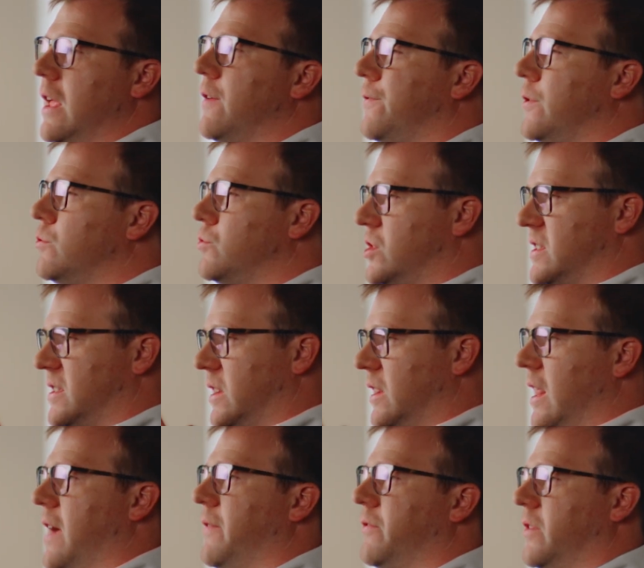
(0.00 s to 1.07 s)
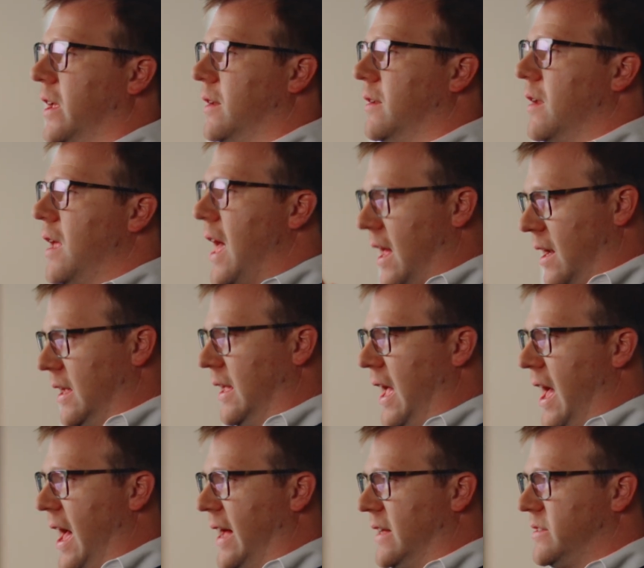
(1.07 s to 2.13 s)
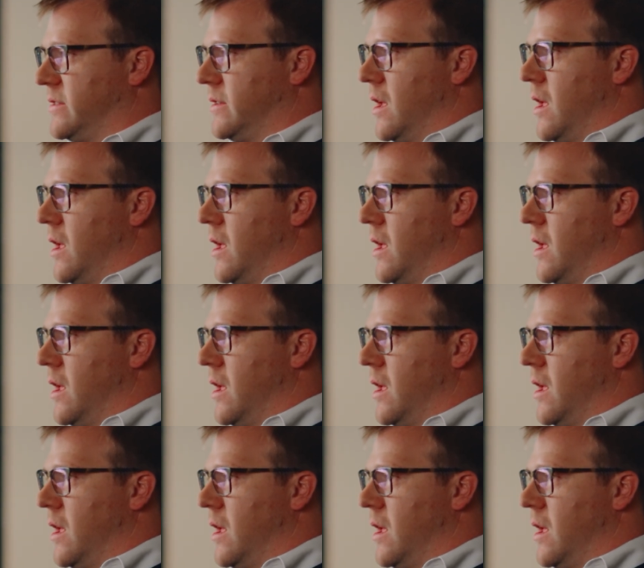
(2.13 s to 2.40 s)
if you just left it at a gas.